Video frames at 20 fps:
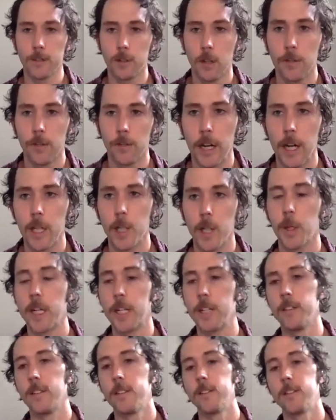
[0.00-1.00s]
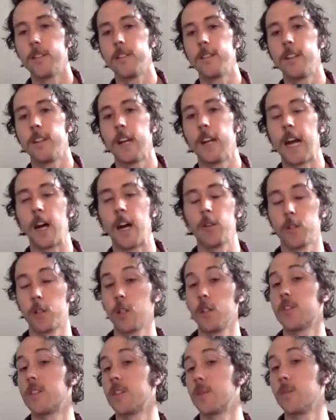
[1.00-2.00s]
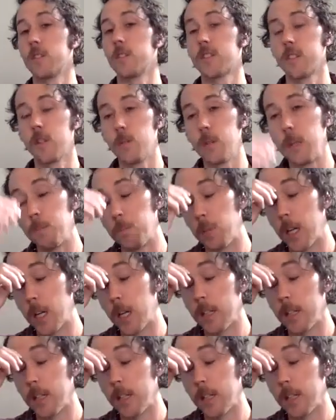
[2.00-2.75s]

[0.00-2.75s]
to evaluate how good someone's going to be, but